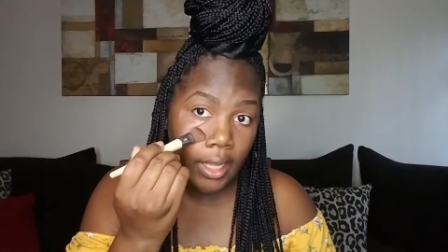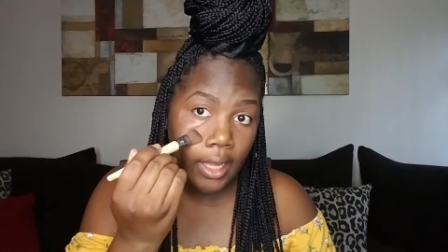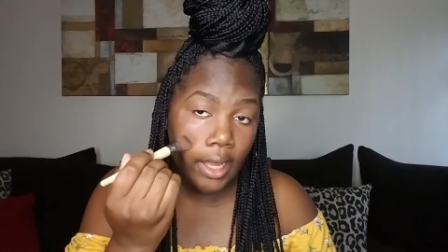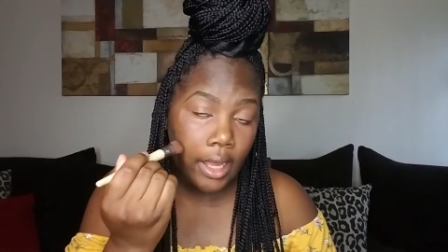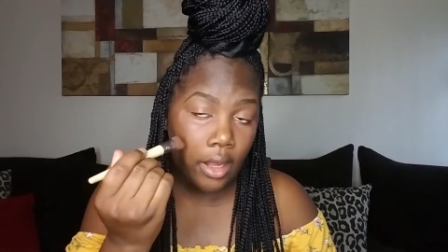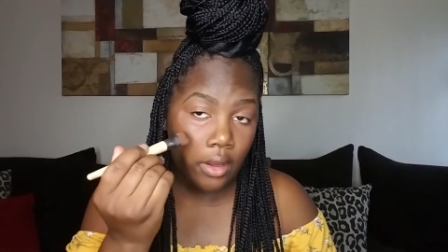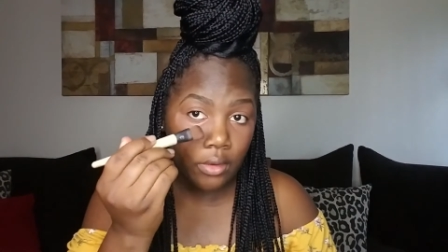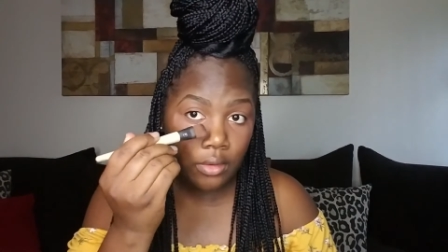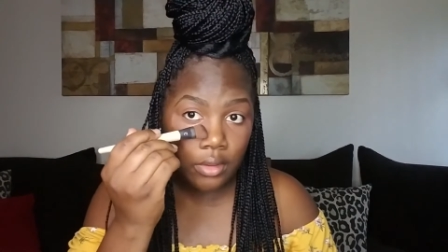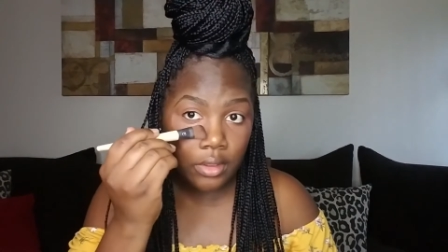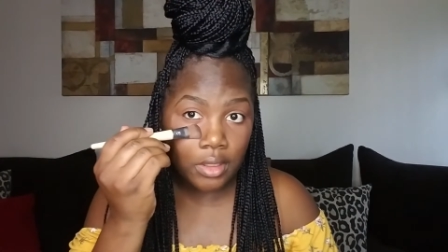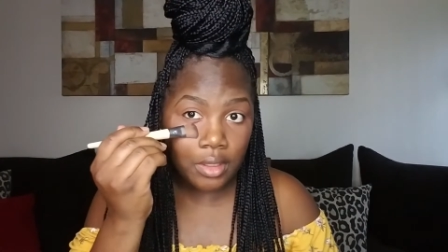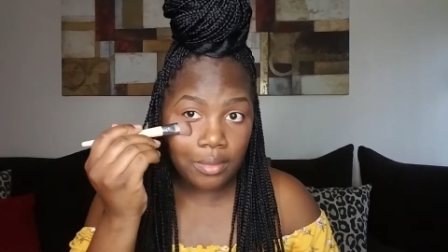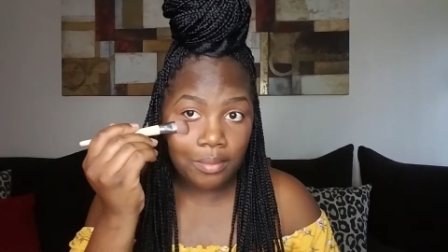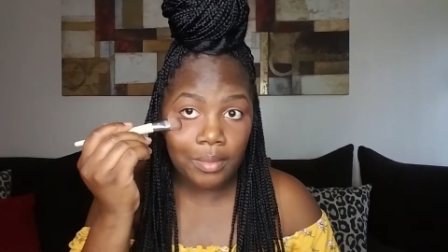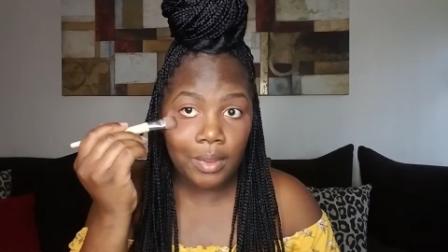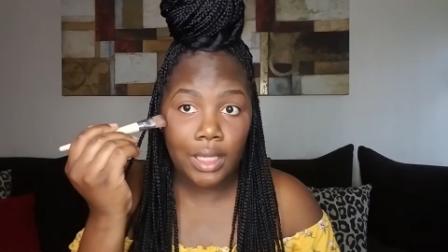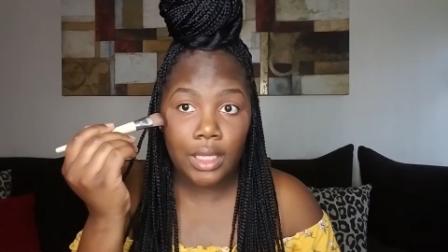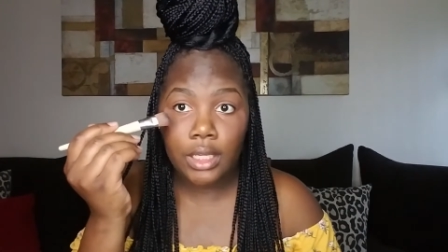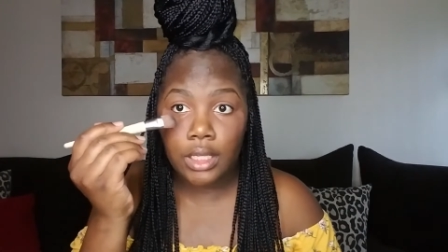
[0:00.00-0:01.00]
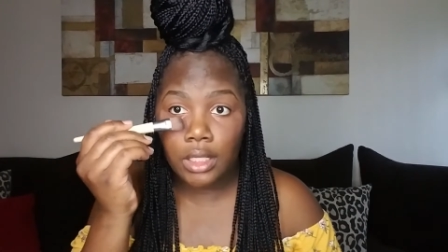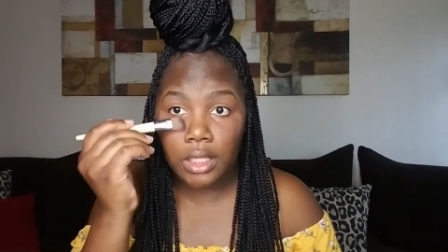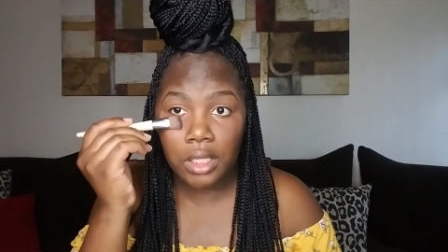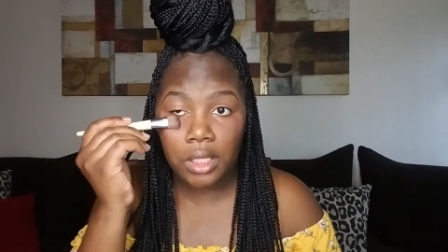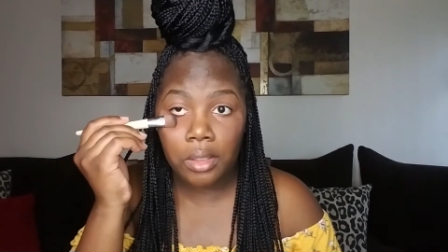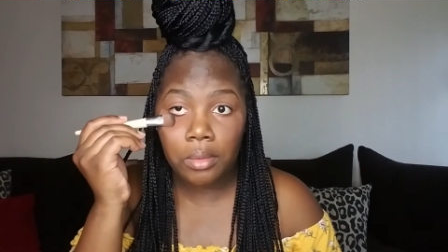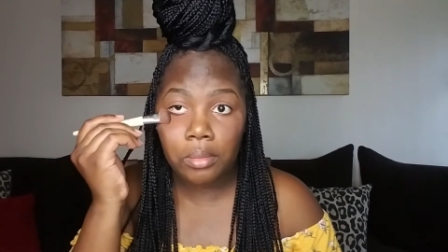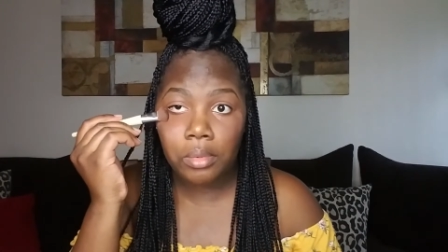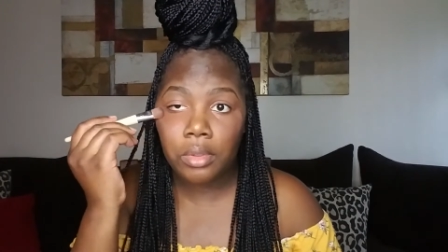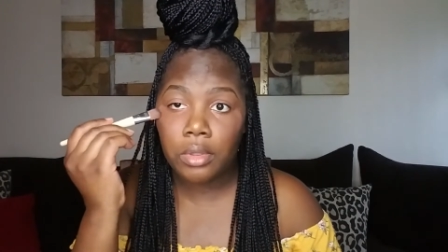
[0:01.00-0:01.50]
out the
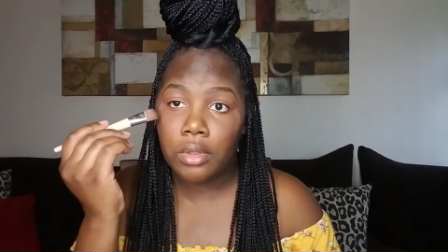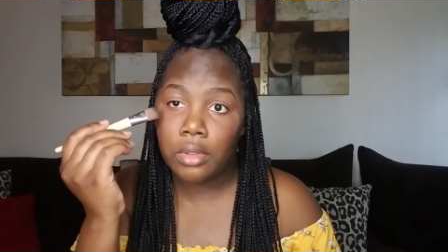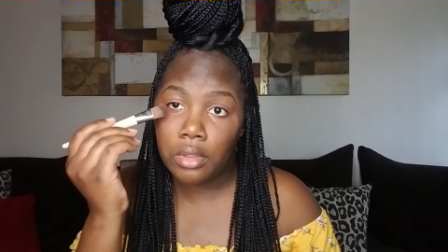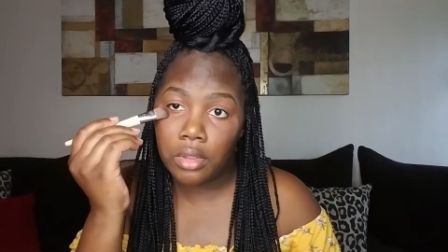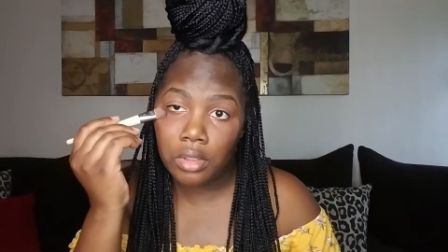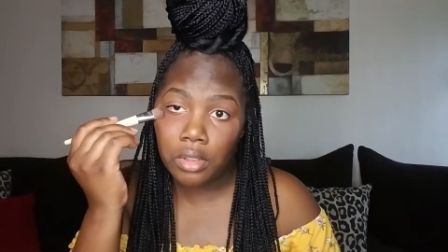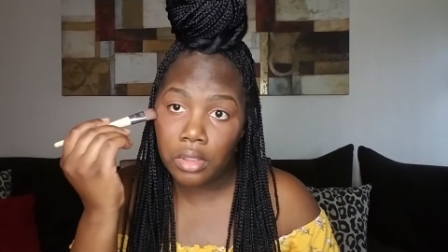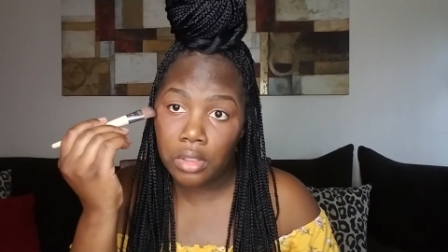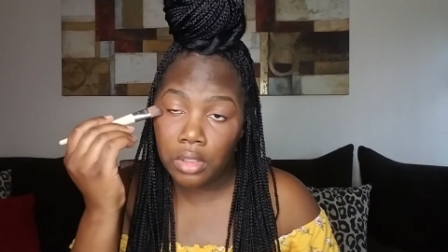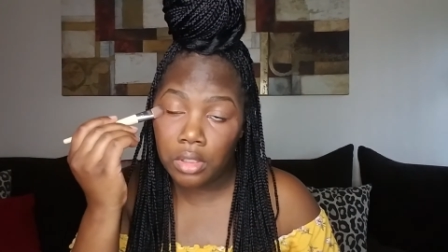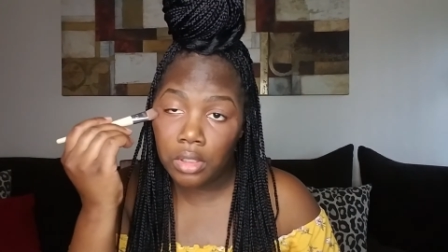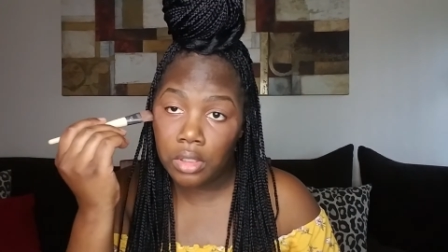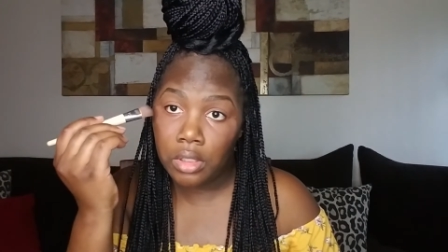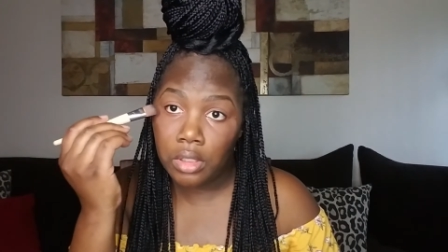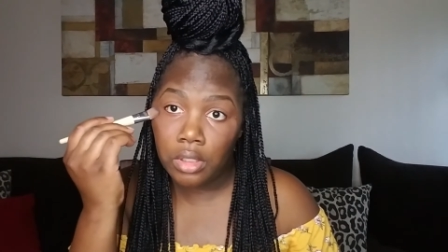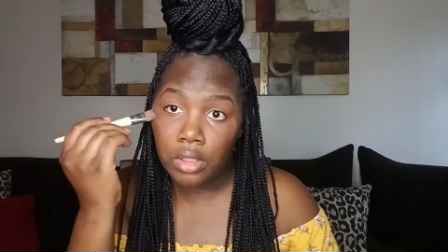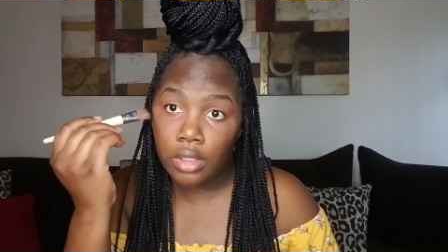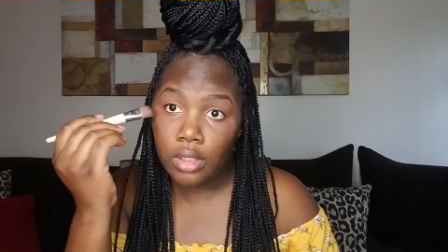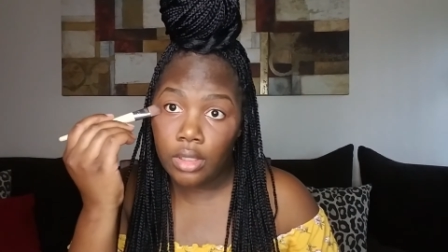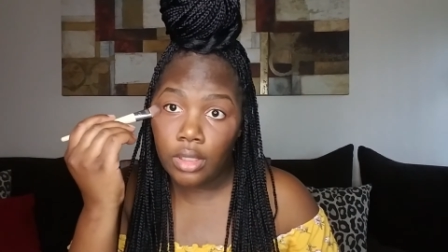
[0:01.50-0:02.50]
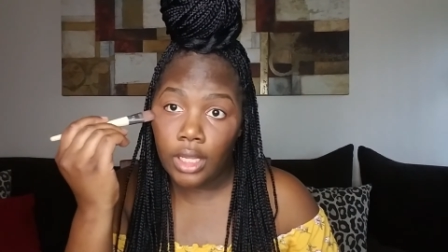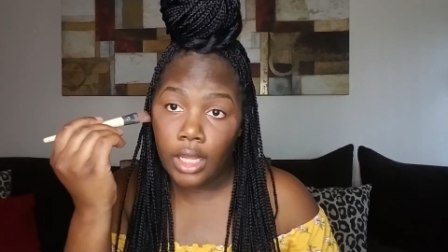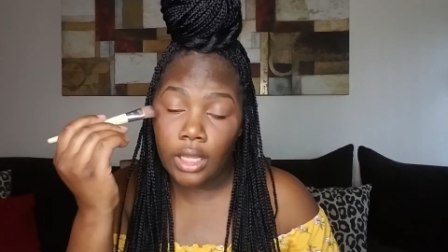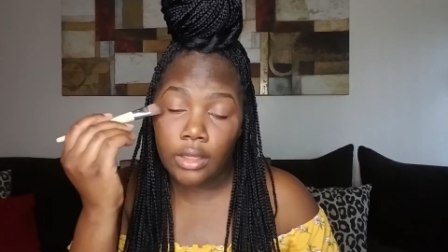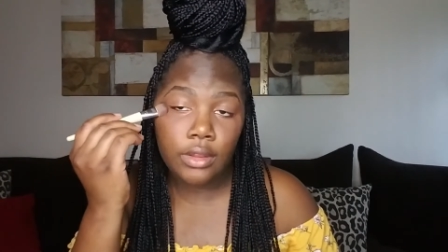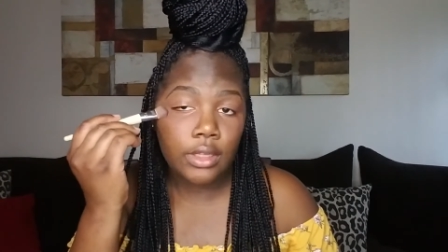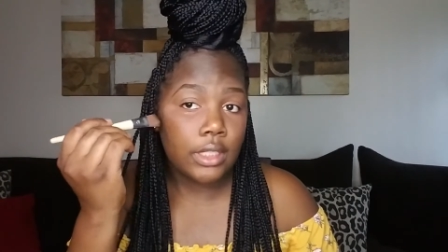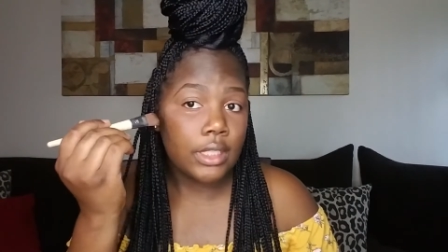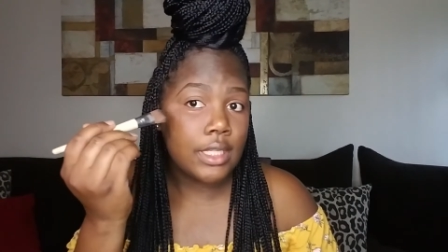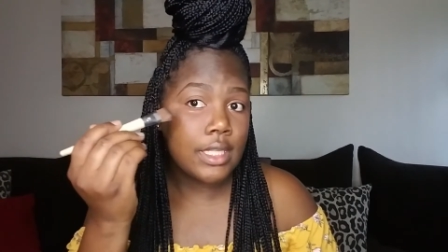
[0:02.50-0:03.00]
makeup,
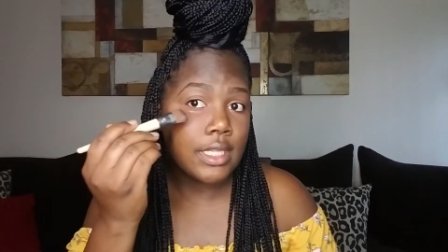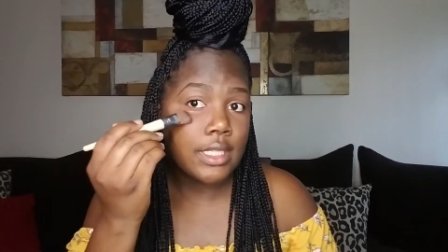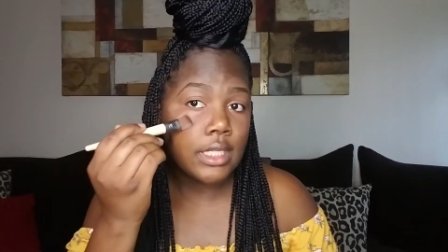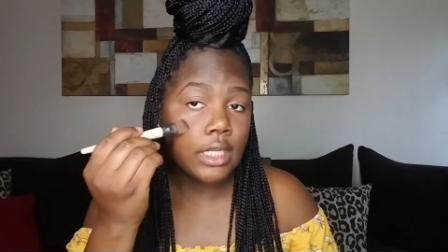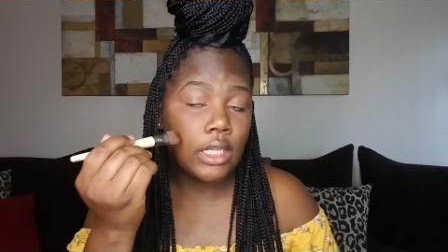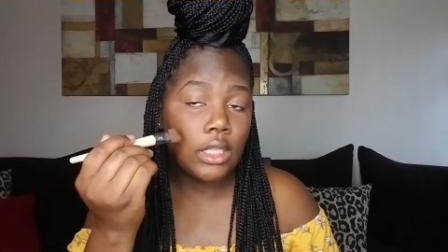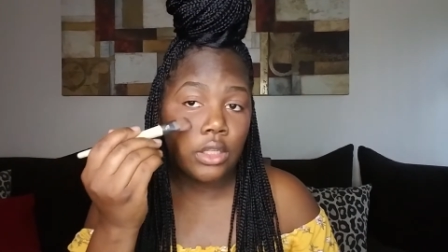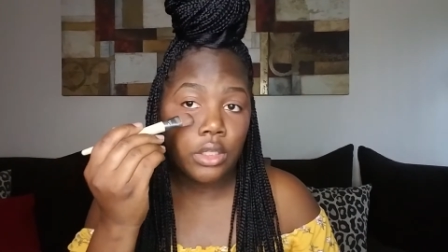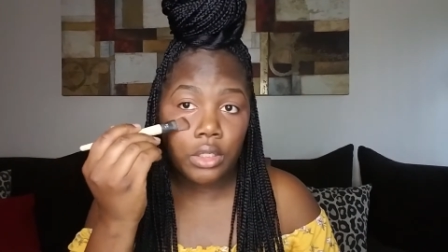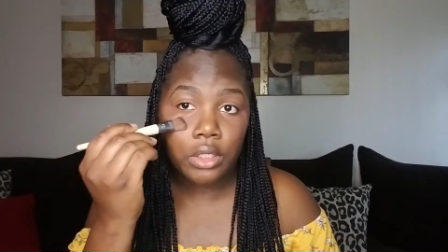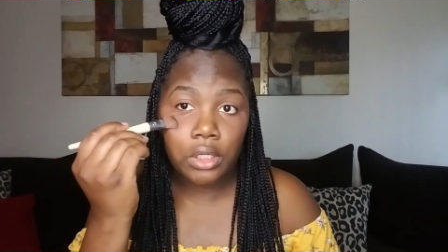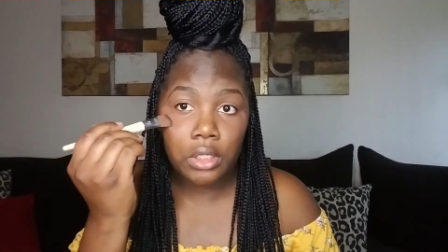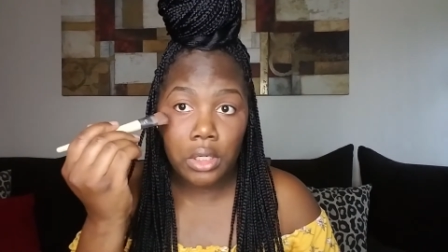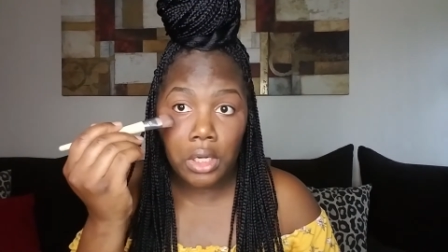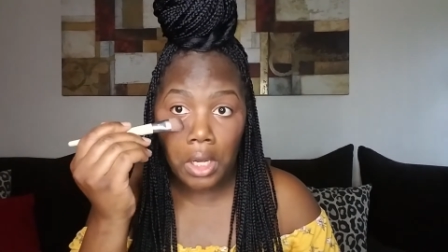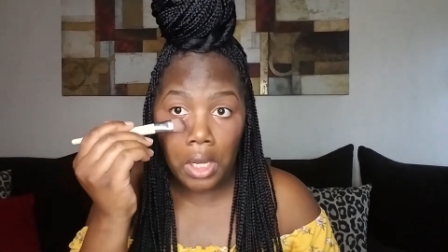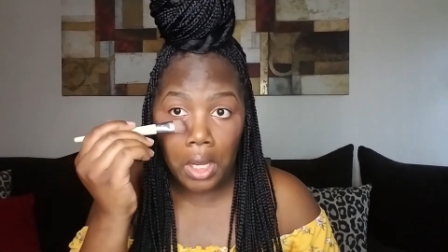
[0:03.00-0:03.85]
out the concealer